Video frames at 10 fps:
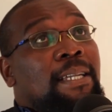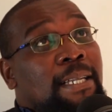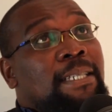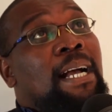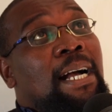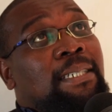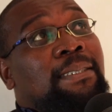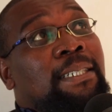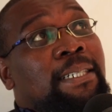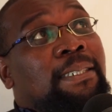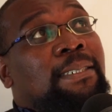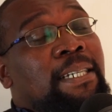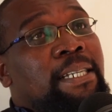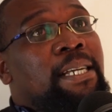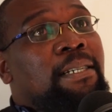Yeah, it is
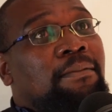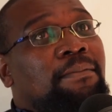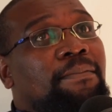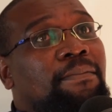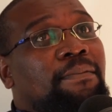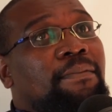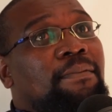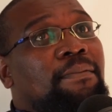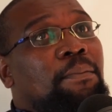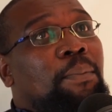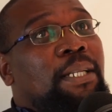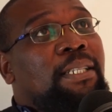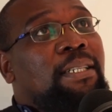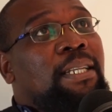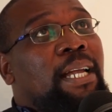healing. But
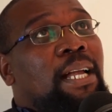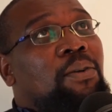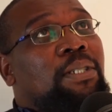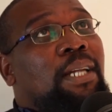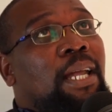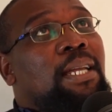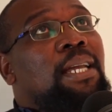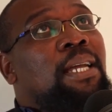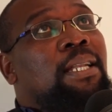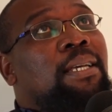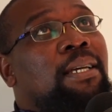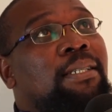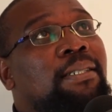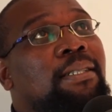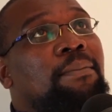like I was saying earlier,
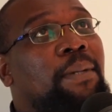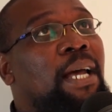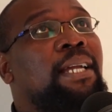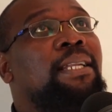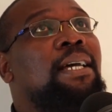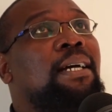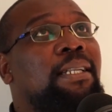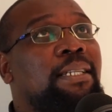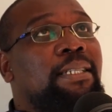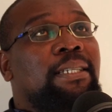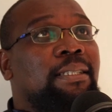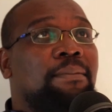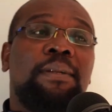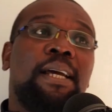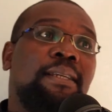it's the blind are leading the
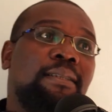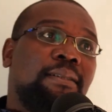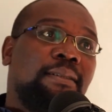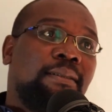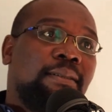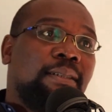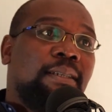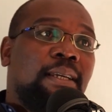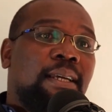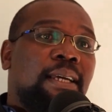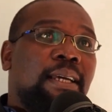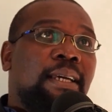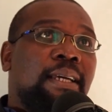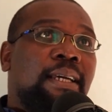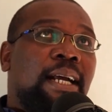blind.
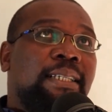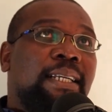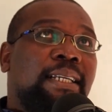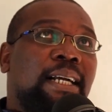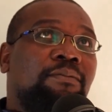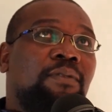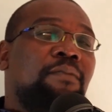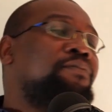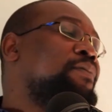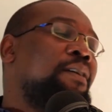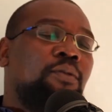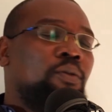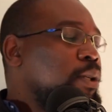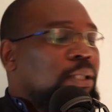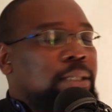I think I've
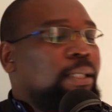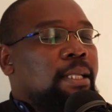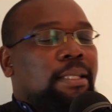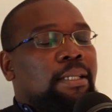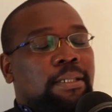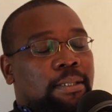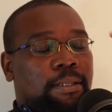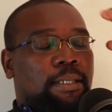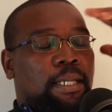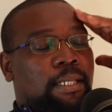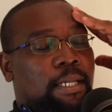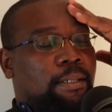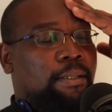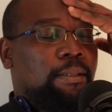always said this, and I